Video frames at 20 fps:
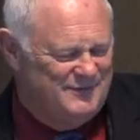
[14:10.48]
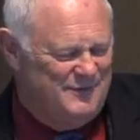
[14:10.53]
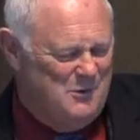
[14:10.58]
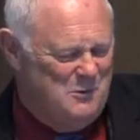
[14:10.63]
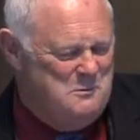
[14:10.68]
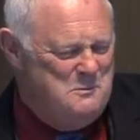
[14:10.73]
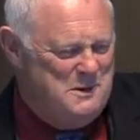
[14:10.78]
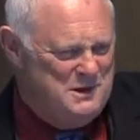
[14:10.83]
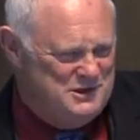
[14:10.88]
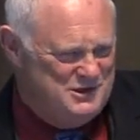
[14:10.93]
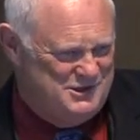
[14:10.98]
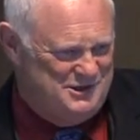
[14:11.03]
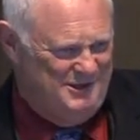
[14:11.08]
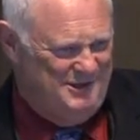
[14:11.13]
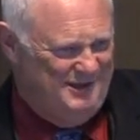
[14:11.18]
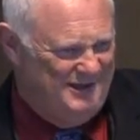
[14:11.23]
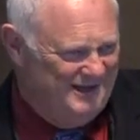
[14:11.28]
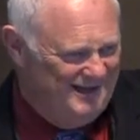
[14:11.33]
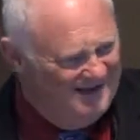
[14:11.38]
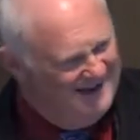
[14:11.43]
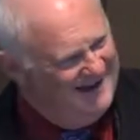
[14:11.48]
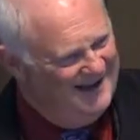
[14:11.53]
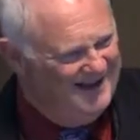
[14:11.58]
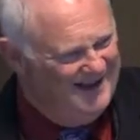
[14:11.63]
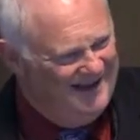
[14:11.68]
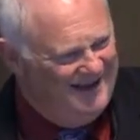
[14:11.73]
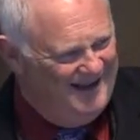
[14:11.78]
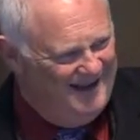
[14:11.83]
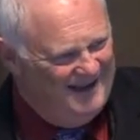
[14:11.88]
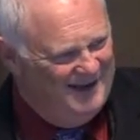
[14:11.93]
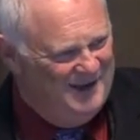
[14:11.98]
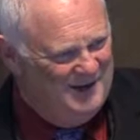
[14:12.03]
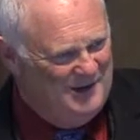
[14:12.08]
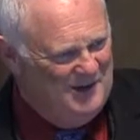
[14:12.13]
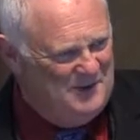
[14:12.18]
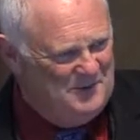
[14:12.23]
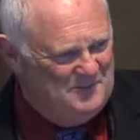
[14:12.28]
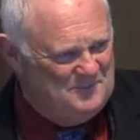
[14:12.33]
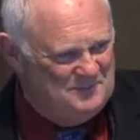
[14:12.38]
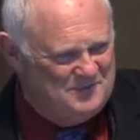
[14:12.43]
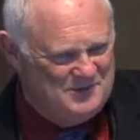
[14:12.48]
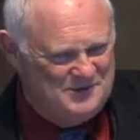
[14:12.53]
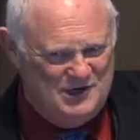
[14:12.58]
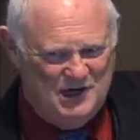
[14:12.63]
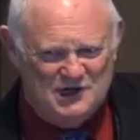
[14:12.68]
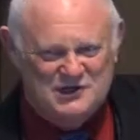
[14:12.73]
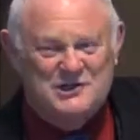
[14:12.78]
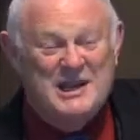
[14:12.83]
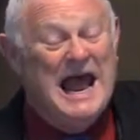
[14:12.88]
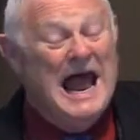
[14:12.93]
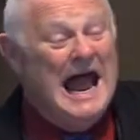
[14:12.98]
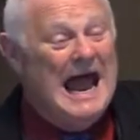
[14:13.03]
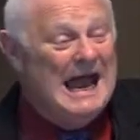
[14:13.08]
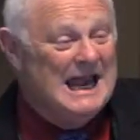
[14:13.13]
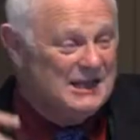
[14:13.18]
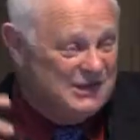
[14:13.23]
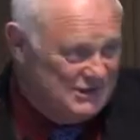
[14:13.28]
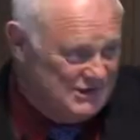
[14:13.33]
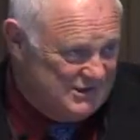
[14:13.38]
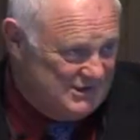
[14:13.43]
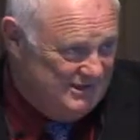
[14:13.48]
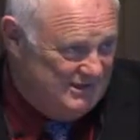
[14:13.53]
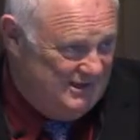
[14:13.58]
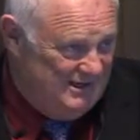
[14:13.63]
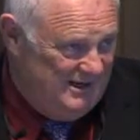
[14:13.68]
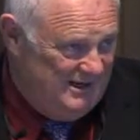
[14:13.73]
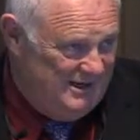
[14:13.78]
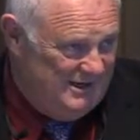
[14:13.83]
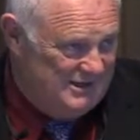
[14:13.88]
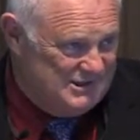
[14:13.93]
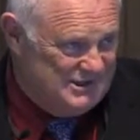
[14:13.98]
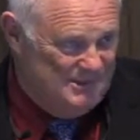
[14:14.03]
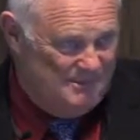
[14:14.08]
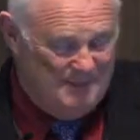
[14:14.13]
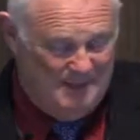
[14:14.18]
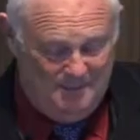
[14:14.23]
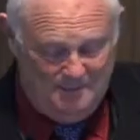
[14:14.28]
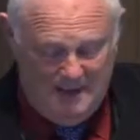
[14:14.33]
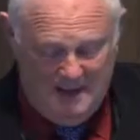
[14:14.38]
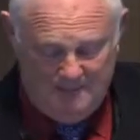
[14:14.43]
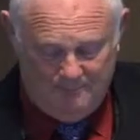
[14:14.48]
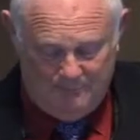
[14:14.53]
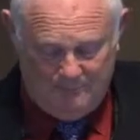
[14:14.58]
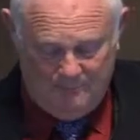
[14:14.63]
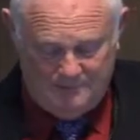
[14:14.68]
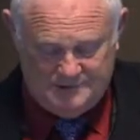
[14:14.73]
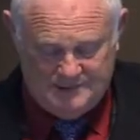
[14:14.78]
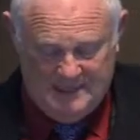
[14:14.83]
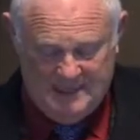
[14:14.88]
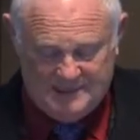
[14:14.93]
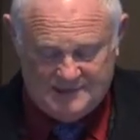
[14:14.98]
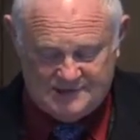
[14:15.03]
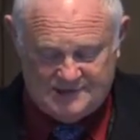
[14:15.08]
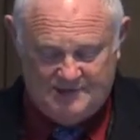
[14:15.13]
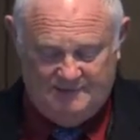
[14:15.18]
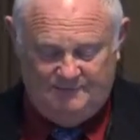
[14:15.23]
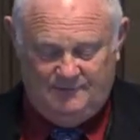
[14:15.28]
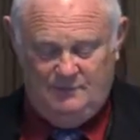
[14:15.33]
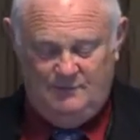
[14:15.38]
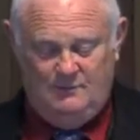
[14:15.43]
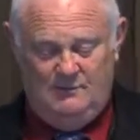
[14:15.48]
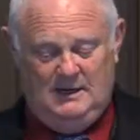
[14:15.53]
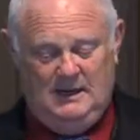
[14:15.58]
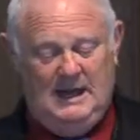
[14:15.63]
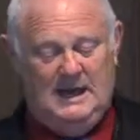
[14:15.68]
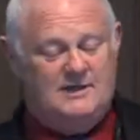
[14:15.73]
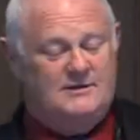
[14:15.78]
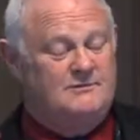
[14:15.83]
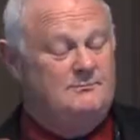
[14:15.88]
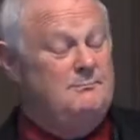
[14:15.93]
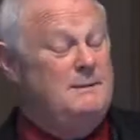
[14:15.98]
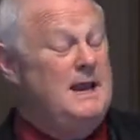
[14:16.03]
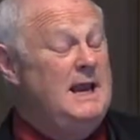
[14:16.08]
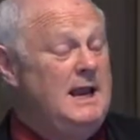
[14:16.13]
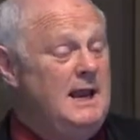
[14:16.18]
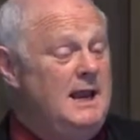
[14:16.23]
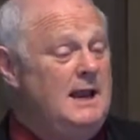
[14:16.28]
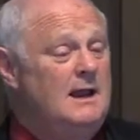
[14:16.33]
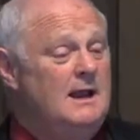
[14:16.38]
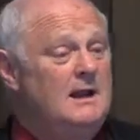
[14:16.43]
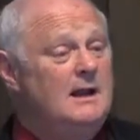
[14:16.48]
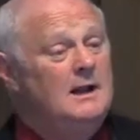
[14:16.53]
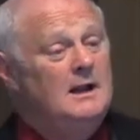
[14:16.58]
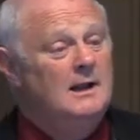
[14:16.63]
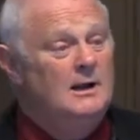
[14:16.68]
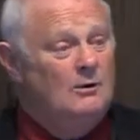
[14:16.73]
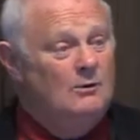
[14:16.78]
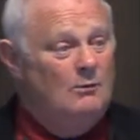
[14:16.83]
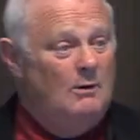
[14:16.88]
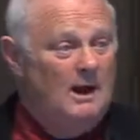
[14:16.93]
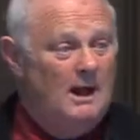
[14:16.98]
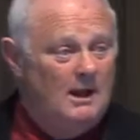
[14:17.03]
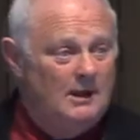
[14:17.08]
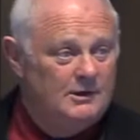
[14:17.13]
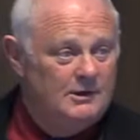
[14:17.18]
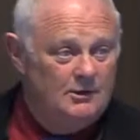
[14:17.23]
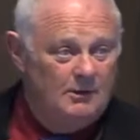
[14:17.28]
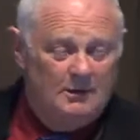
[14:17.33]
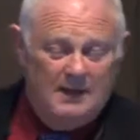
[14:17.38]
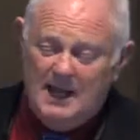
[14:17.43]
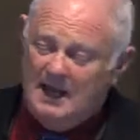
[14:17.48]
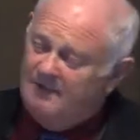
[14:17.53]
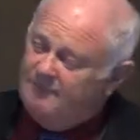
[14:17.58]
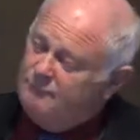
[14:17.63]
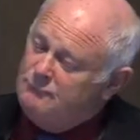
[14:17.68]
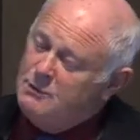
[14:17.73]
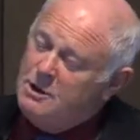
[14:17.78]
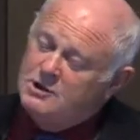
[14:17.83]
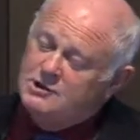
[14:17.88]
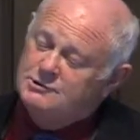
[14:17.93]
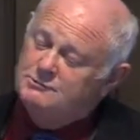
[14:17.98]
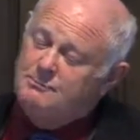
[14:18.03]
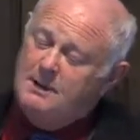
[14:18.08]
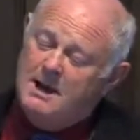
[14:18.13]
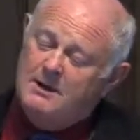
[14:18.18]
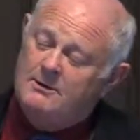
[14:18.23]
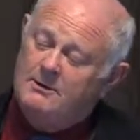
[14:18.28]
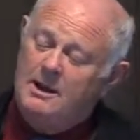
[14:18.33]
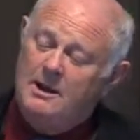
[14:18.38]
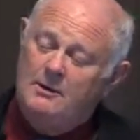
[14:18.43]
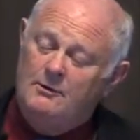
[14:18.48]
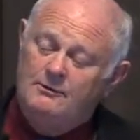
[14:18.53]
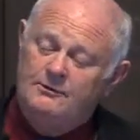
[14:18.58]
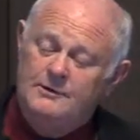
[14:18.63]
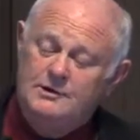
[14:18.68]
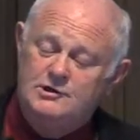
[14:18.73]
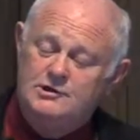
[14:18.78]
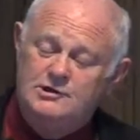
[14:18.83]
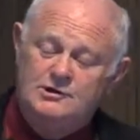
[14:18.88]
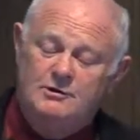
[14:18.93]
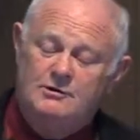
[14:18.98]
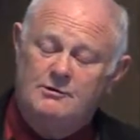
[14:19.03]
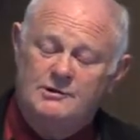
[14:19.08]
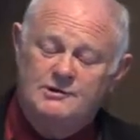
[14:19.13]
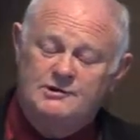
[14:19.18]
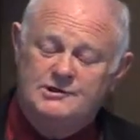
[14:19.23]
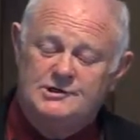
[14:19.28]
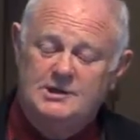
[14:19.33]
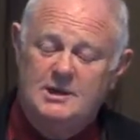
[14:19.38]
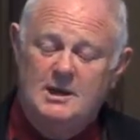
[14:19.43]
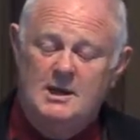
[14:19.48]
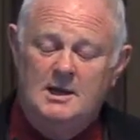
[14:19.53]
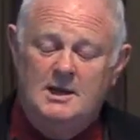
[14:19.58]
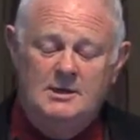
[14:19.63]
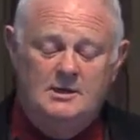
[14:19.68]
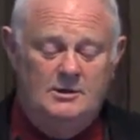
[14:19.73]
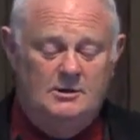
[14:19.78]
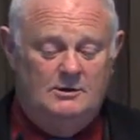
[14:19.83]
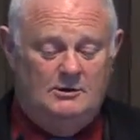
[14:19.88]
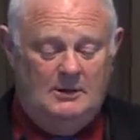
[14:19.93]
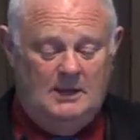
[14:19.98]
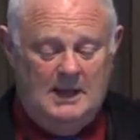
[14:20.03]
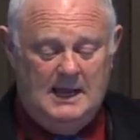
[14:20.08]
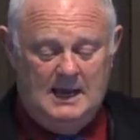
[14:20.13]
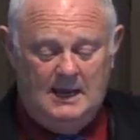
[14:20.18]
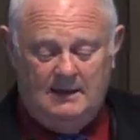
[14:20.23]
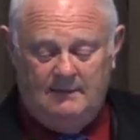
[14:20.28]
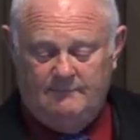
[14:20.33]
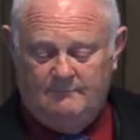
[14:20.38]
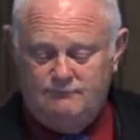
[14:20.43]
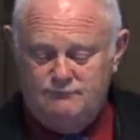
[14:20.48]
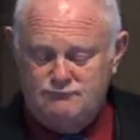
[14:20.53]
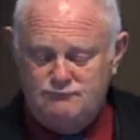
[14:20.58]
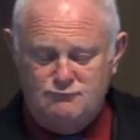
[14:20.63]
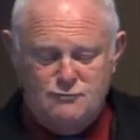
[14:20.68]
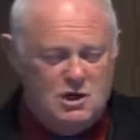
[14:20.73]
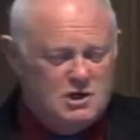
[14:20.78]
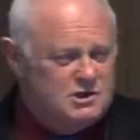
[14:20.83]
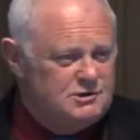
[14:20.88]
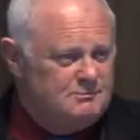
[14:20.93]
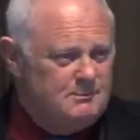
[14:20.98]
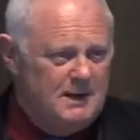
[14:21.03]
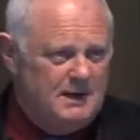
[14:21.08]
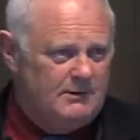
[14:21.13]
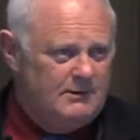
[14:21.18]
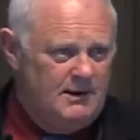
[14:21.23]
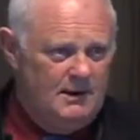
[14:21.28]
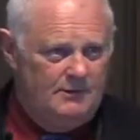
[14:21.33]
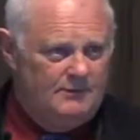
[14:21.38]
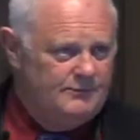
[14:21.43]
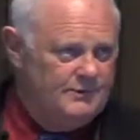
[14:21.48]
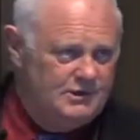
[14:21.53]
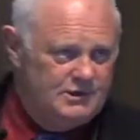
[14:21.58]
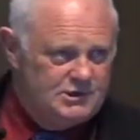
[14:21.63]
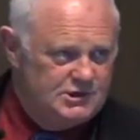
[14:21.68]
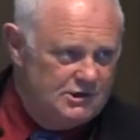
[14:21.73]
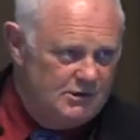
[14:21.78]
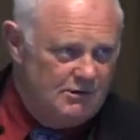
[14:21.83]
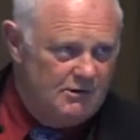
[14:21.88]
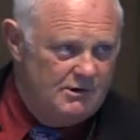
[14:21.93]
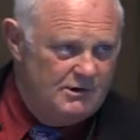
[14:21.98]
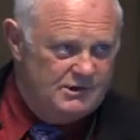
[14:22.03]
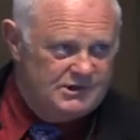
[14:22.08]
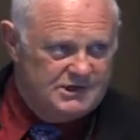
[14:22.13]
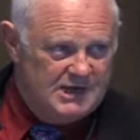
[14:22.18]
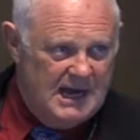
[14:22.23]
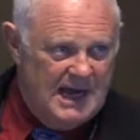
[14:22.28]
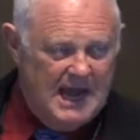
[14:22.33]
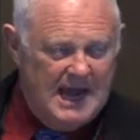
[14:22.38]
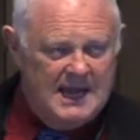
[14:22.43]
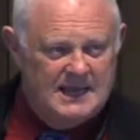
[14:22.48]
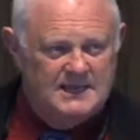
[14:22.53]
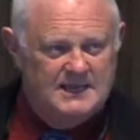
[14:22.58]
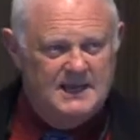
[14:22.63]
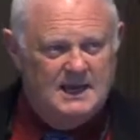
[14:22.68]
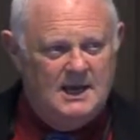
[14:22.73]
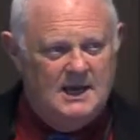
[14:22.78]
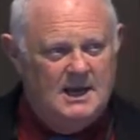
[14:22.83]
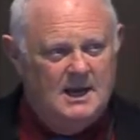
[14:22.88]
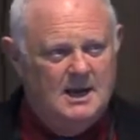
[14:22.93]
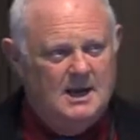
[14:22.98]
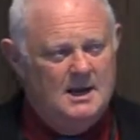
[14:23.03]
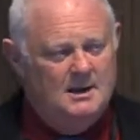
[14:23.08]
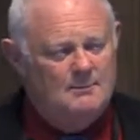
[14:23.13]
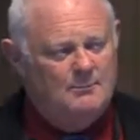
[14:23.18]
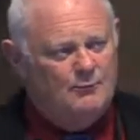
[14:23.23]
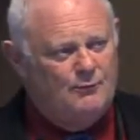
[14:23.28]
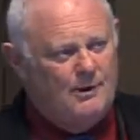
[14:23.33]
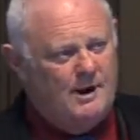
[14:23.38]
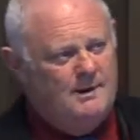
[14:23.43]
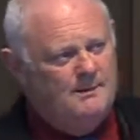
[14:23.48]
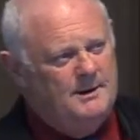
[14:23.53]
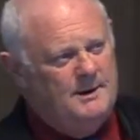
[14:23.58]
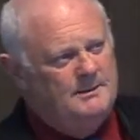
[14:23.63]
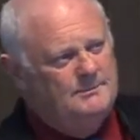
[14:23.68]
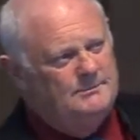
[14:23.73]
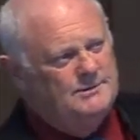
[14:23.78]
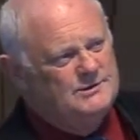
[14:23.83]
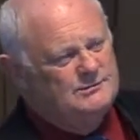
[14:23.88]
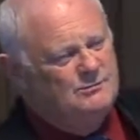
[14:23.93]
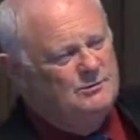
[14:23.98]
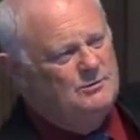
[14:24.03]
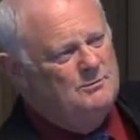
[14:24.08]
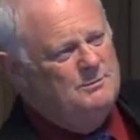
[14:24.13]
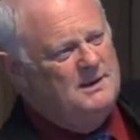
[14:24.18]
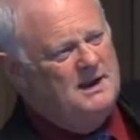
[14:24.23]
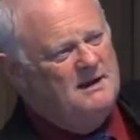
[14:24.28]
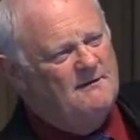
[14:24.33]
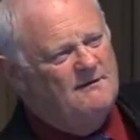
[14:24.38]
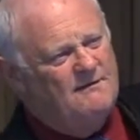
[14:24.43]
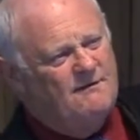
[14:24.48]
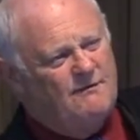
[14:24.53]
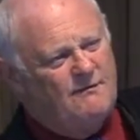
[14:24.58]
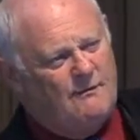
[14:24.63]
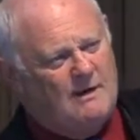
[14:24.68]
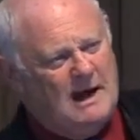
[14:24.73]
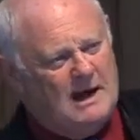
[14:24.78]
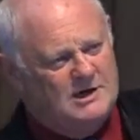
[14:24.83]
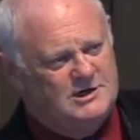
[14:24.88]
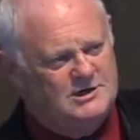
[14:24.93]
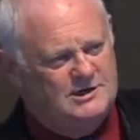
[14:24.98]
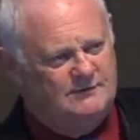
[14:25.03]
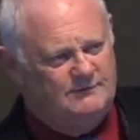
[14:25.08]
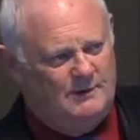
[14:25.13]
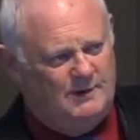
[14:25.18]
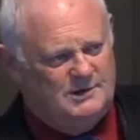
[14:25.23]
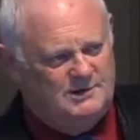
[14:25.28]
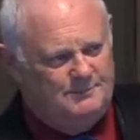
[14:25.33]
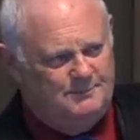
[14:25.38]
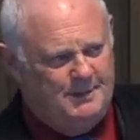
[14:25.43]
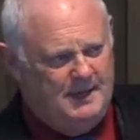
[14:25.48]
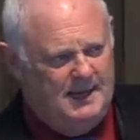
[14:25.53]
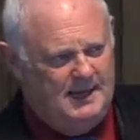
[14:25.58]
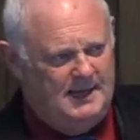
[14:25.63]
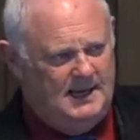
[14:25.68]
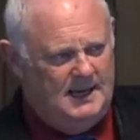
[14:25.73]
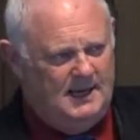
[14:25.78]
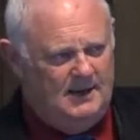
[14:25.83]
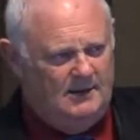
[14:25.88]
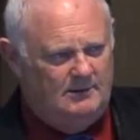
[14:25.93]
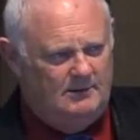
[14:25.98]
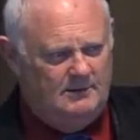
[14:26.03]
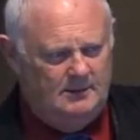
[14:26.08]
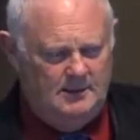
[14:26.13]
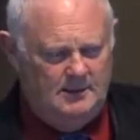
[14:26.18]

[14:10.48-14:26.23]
omission, you know, just as uh, somebody might protest if you elect me, well, you'll have much better health insurance. You'll have much better health insurance, and the premiums will be a fraction of what you pay now.